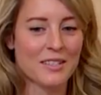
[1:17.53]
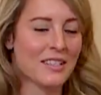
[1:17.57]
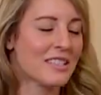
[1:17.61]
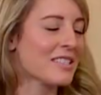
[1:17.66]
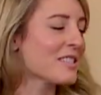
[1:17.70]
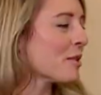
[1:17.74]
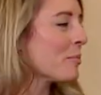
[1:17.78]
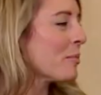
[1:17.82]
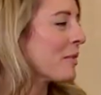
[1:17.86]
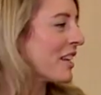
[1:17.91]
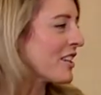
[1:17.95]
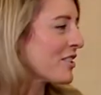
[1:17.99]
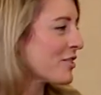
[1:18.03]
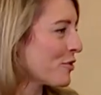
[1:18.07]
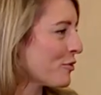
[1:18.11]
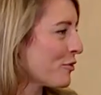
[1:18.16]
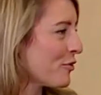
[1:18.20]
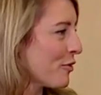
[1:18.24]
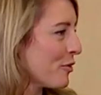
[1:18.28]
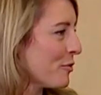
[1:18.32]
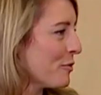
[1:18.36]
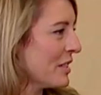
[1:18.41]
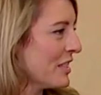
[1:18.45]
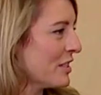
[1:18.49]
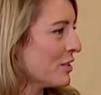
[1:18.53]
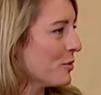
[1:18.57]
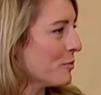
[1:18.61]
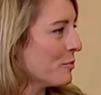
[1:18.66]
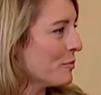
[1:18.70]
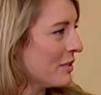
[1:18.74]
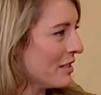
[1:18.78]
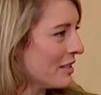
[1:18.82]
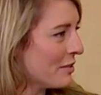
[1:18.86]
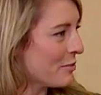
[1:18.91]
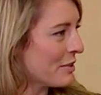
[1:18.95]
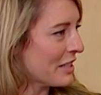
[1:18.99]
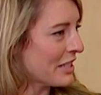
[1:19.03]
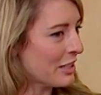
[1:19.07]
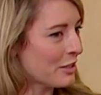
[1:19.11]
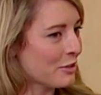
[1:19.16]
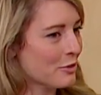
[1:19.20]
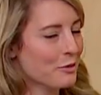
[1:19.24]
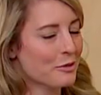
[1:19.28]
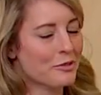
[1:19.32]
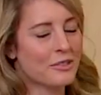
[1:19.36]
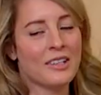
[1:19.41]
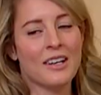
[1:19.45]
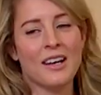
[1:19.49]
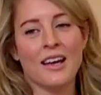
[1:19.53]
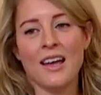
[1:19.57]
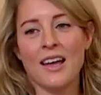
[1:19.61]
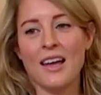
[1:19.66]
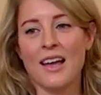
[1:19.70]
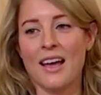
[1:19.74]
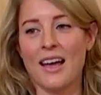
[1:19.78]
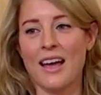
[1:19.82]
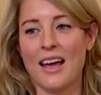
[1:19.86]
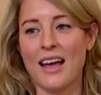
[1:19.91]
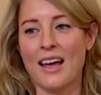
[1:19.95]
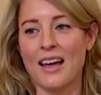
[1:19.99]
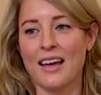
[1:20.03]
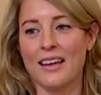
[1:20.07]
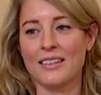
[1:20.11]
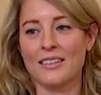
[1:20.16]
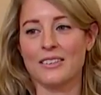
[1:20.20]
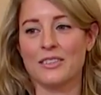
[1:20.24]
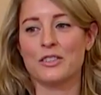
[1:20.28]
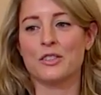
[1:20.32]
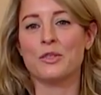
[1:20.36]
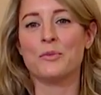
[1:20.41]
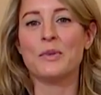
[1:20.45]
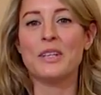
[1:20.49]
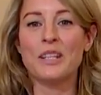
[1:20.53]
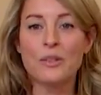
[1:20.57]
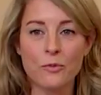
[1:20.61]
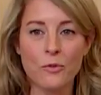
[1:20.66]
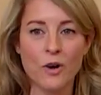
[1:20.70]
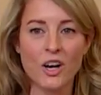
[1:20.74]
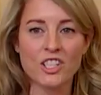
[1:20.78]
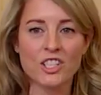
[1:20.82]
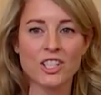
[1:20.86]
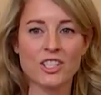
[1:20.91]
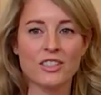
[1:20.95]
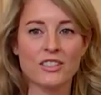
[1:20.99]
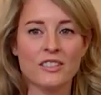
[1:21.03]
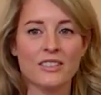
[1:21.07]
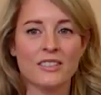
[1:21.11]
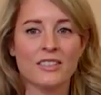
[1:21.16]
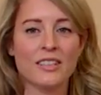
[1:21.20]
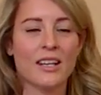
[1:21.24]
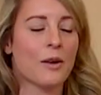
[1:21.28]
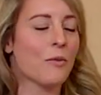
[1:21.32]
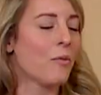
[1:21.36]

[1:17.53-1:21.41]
It's a pleasure for me to be with you and to be in Washington.